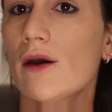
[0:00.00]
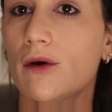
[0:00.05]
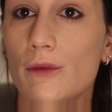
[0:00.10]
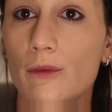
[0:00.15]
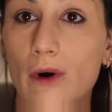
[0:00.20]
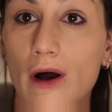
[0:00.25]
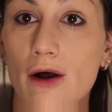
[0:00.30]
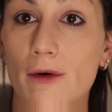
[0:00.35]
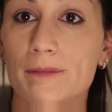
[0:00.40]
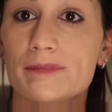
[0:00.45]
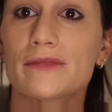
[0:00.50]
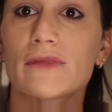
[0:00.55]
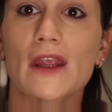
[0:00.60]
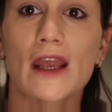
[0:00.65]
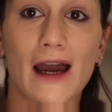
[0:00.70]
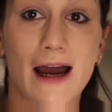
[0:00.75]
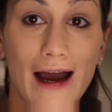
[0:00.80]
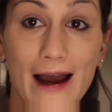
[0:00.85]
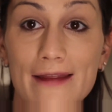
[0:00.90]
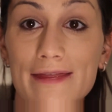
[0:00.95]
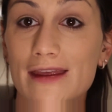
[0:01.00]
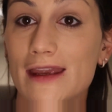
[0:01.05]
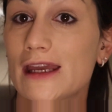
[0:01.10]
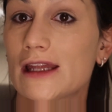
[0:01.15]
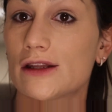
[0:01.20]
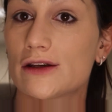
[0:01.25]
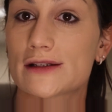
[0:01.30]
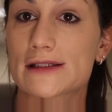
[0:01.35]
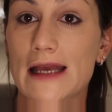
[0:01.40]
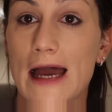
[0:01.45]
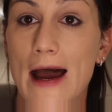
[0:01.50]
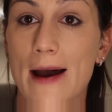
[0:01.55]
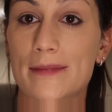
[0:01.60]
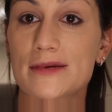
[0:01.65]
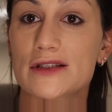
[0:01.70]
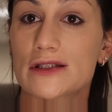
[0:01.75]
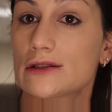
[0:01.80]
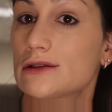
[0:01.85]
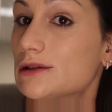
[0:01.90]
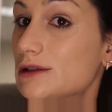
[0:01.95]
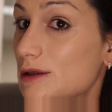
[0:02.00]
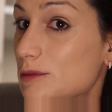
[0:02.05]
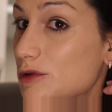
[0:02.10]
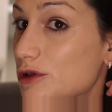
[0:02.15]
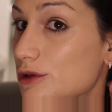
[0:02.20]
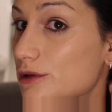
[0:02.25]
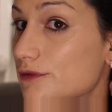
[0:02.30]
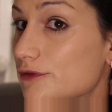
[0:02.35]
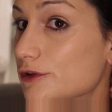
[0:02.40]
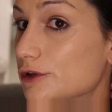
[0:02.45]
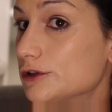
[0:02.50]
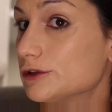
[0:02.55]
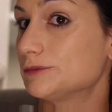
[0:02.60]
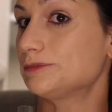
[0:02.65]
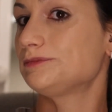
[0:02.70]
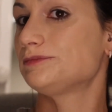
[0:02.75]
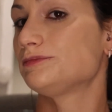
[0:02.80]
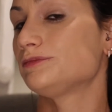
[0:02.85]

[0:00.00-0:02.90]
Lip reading: Well, I think it looks absolutely beautiful.